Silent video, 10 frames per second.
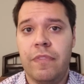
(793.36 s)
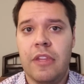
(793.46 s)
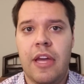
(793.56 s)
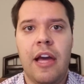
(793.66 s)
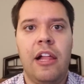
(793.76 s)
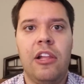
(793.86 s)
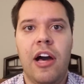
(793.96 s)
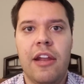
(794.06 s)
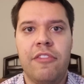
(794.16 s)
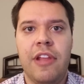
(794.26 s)
A
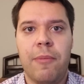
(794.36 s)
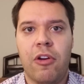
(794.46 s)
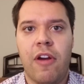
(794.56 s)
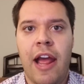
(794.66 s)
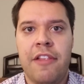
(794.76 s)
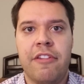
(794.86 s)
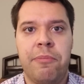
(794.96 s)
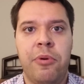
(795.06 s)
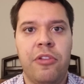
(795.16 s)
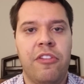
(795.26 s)
lot of Democrats have
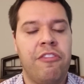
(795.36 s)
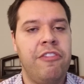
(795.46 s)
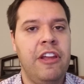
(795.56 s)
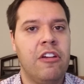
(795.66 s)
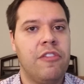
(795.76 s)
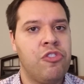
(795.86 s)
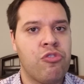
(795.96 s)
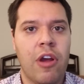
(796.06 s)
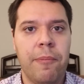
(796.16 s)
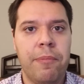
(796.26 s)
put the fear of
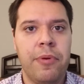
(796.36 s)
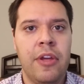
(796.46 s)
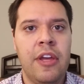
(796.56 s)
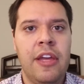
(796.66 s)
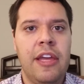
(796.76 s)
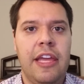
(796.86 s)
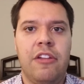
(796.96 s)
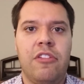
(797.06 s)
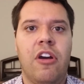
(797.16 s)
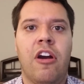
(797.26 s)
Trump
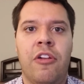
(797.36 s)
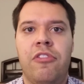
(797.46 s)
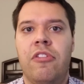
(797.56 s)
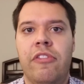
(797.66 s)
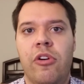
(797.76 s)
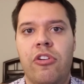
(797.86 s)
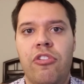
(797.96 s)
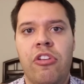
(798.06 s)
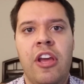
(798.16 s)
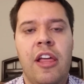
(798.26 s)
into the hearts of the
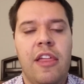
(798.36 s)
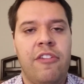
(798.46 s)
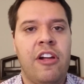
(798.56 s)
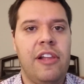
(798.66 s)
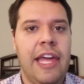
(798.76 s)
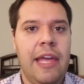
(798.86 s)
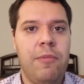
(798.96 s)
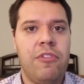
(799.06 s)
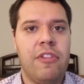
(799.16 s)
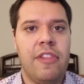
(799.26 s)
voters. They've
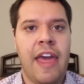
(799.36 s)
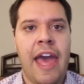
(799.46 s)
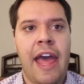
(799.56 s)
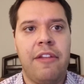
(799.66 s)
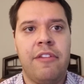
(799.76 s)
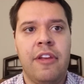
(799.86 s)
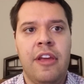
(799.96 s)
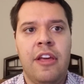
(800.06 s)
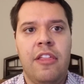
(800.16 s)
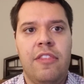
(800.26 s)
claimed that
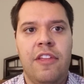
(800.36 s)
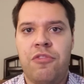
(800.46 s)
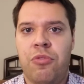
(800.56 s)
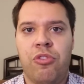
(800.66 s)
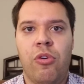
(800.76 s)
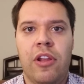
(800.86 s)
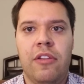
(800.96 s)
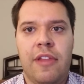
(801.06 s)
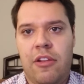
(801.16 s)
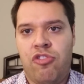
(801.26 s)

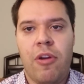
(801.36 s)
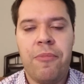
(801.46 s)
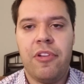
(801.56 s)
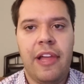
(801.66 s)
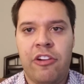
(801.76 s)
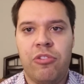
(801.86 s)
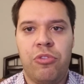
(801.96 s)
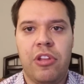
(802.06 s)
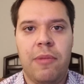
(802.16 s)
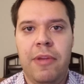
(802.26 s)
that Trump's election was
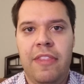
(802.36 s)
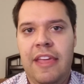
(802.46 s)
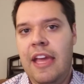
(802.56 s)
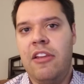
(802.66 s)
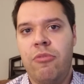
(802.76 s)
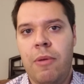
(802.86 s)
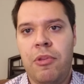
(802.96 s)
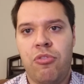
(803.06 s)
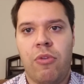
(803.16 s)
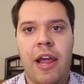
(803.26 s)
going to mean the end of
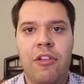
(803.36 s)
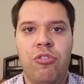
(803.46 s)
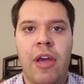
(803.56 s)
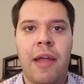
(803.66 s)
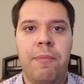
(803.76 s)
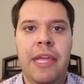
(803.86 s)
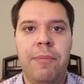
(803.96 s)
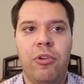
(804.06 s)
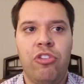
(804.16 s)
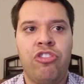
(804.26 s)
women's rights. You had
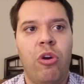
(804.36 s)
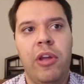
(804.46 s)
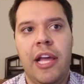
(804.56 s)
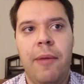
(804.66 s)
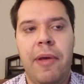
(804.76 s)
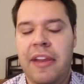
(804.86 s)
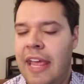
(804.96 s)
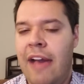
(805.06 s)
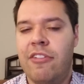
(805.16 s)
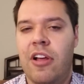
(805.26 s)
people showing up at
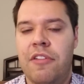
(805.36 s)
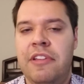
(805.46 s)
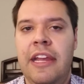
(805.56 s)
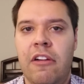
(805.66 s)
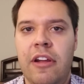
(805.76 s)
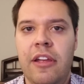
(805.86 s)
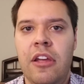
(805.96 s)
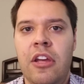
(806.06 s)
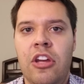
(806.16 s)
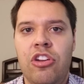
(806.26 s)
Kavanaugh's hearing
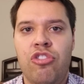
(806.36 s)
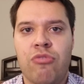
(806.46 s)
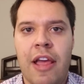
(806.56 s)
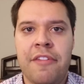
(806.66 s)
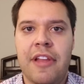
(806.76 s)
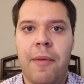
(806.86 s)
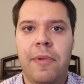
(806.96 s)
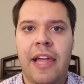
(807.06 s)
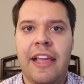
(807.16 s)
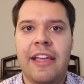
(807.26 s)
dressed up
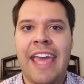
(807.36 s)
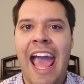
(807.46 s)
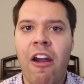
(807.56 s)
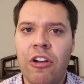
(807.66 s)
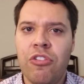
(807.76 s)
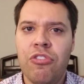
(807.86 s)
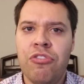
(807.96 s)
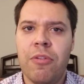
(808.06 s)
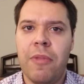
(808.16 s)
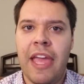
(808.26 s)
like characters
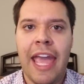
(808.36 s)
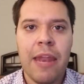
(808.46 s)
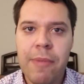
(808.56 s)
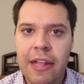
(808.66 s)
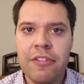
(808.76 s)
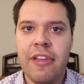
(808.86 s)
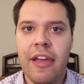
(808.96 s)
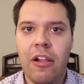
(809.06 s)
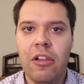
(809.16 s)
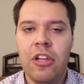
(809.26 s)
from The Handmaid's
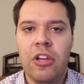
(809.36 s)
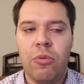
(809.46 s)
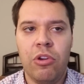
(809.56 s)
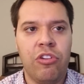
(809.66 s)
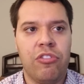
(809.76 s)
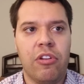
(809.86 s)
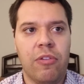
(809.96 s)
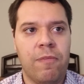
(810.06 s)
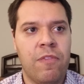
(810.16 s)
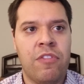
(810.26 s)
Tale, which is
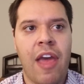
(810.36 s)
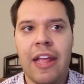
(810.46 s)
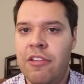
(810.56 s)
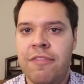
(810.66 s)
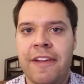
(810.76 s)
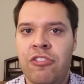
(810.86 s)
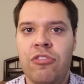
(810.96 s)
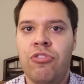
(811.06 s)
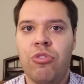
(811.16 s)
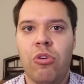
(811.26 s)
a science
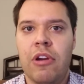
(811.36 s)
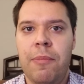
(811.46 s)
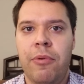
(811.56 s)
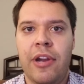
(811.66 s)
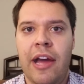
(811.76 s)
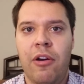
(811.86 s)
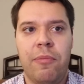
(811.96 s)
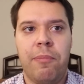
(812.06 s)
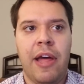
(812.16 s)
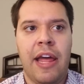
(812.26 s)
fiction story put
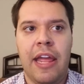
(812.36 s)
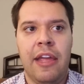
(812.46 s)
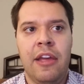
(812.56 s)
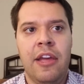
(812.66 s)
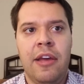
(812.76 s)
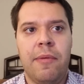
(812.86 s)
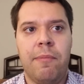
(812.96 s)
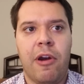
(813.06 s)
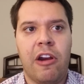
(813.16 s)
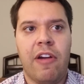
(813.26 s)
out by
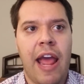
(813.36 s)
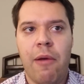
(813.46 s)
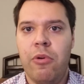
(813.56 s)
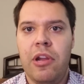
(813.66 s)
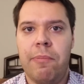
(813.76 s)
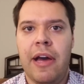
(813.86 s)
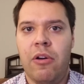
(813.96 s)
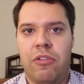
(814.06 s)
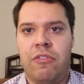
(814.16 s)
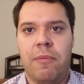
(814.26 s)
Margaret Atwood
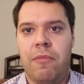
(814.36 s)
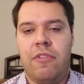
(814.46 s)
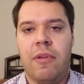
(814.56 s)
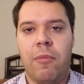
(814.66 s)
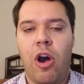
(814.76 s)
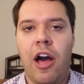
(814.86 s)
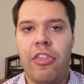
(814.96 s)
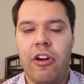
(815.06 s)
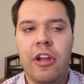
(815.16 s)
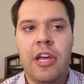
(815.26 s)
about some
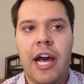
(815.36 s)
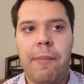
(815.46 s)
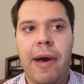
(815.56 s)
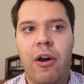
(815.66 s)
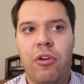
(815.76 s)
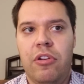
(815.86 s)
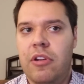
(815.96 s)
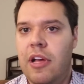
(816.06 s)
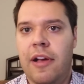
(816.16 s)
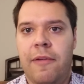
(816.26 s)
author about
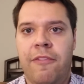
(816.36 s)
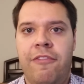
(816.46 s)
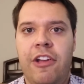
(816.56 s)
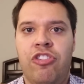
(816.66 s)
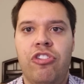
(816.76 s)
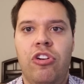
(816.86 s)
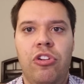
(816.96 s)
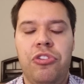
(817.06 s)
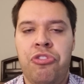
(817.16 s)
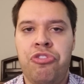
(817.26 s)
a
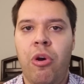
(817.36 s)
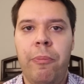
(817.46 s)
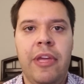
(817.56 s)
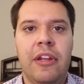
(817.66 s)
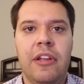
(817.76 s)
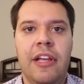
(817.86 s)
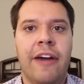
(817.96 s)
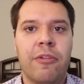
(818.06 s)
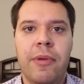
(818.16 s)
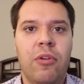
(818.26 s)
fictional dystopian
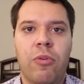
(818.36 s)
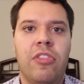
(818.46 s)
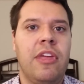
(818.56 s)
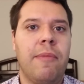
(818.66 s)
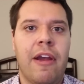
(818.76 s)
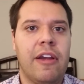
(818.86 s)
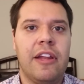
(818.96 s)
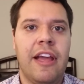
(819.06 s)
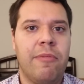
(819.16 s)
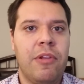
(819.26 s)
government where the
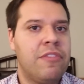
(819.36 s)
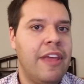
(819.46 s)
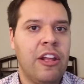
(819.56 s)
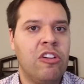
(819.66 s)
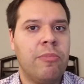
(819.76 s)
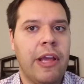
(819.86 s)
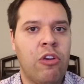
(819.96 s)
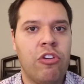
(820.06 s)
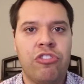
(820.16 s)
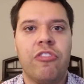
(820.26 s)
American government is taken over by
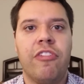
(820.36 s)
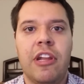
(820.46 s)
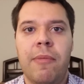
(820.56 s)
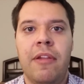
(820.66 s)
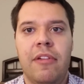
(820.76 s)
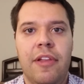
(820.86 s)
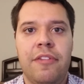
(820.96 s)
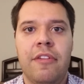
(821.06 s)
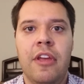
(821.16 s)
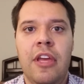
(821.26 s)
Christian fundamentalists.